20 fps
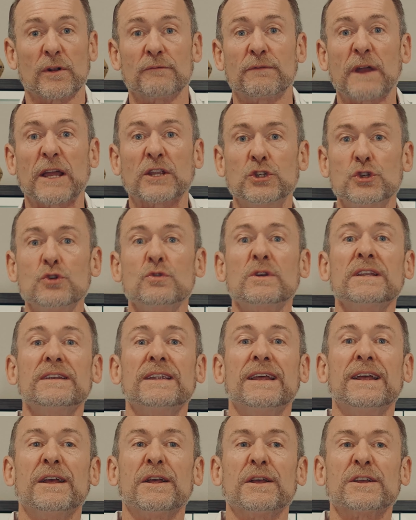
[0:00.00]
In fact, you
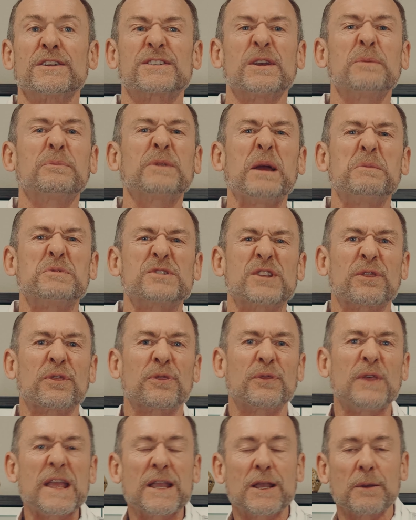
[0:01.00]
can sometimes
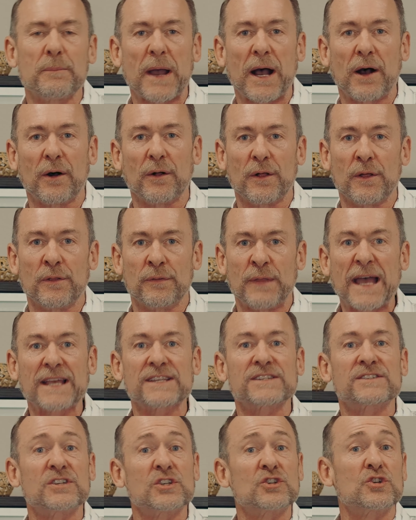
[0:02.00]
think about
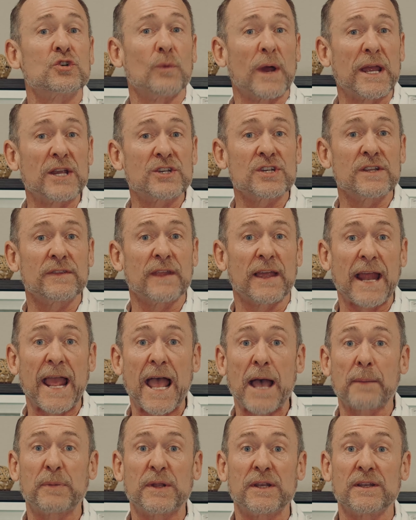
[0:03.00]
that situation that
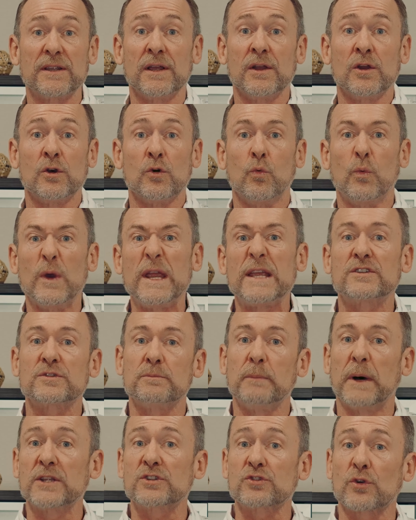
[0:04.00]
happened
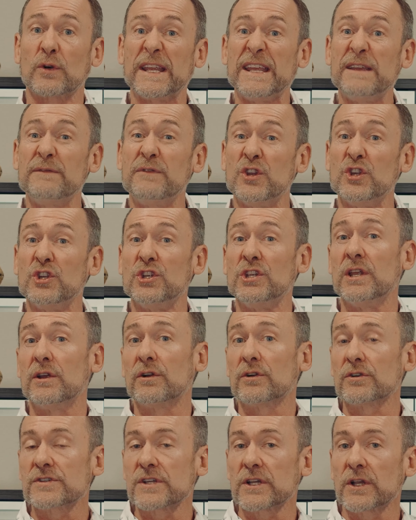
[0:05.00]
weeks, months, or even
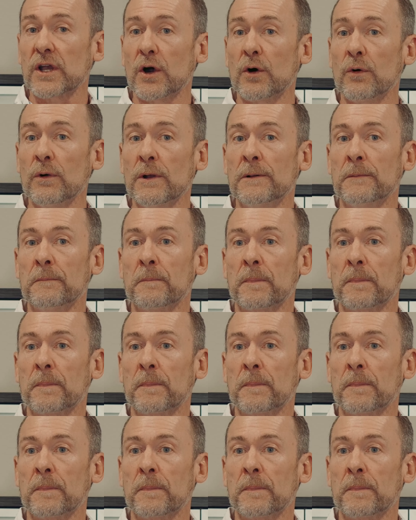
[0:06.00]
years ago,